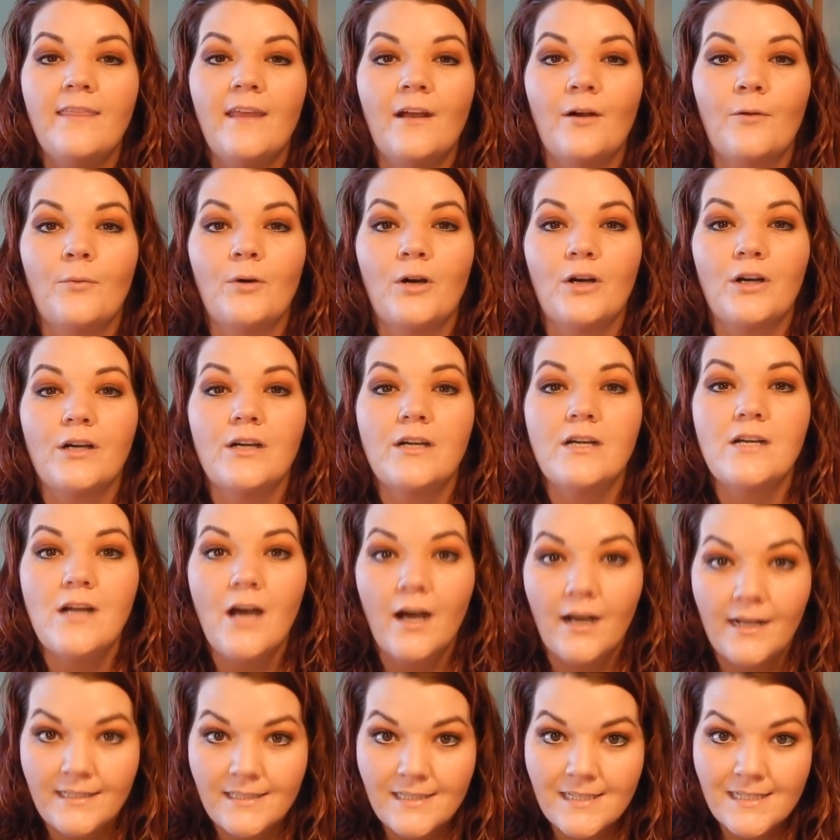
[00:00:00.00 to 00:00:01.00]
There were
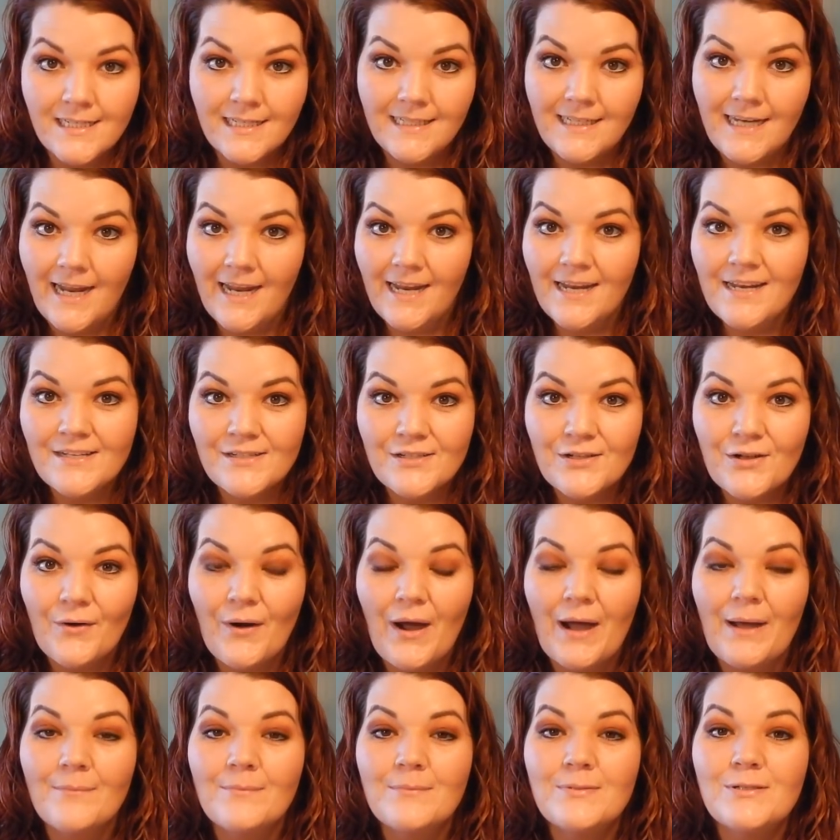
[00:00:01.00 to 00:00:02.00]
none today. So
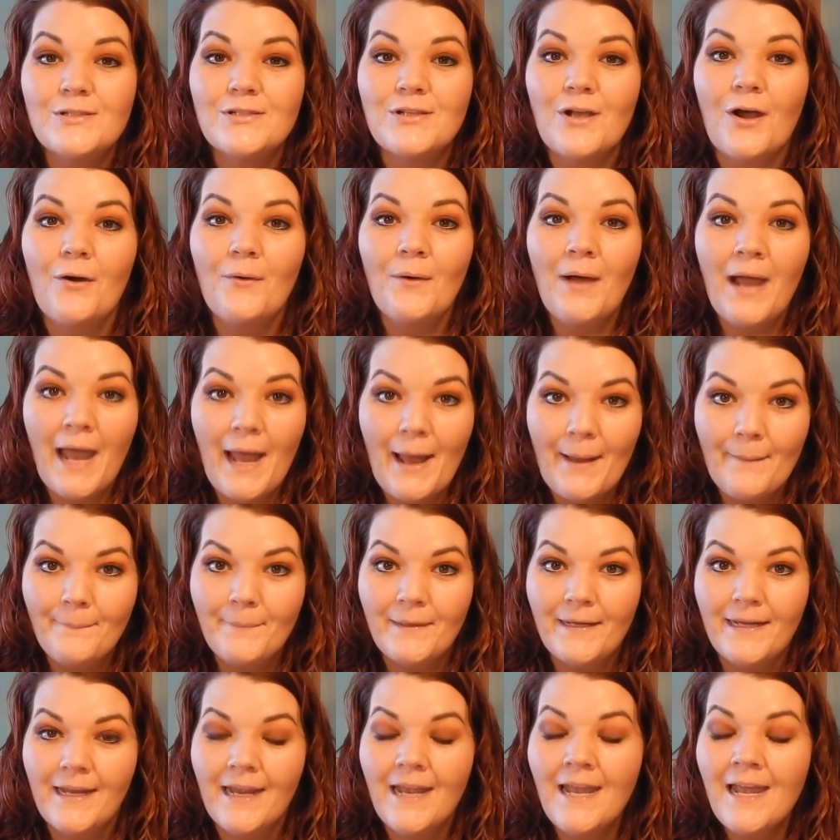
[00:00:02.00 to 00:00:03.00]
I'm so
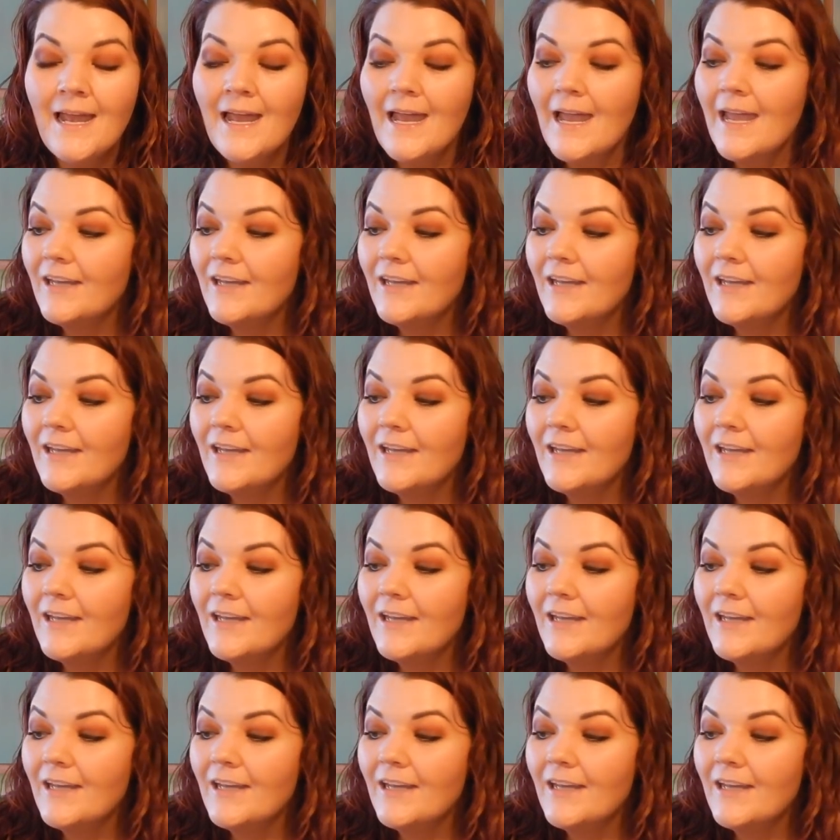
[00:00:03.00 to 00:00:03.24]
happy.